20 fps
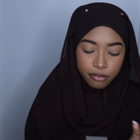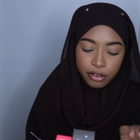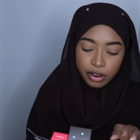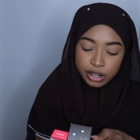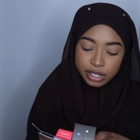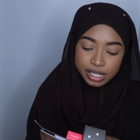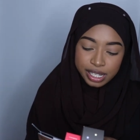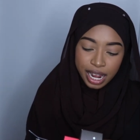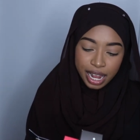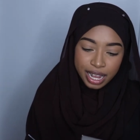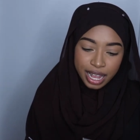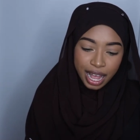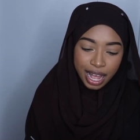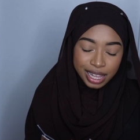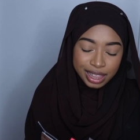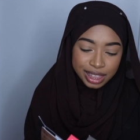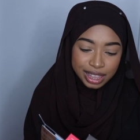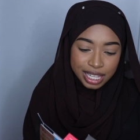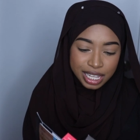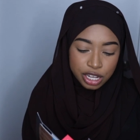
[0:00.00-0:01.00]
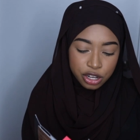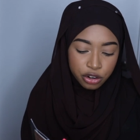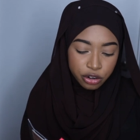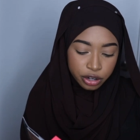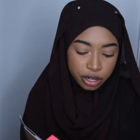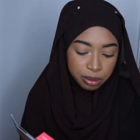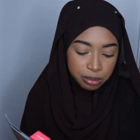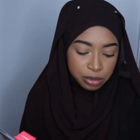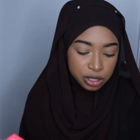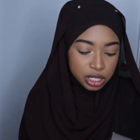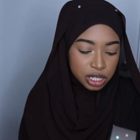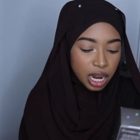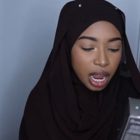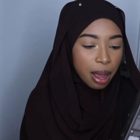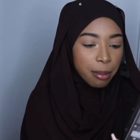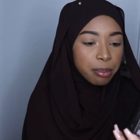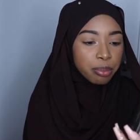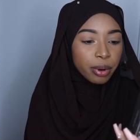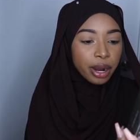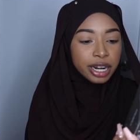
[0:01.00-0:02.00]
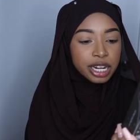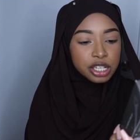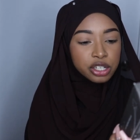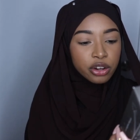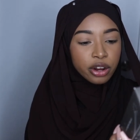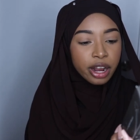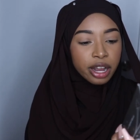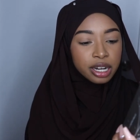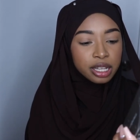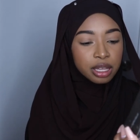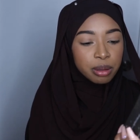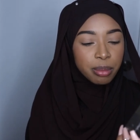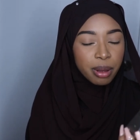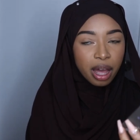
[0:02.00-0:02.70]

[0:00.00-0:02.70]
First, I got the Cream Shop Brightest Crayon in the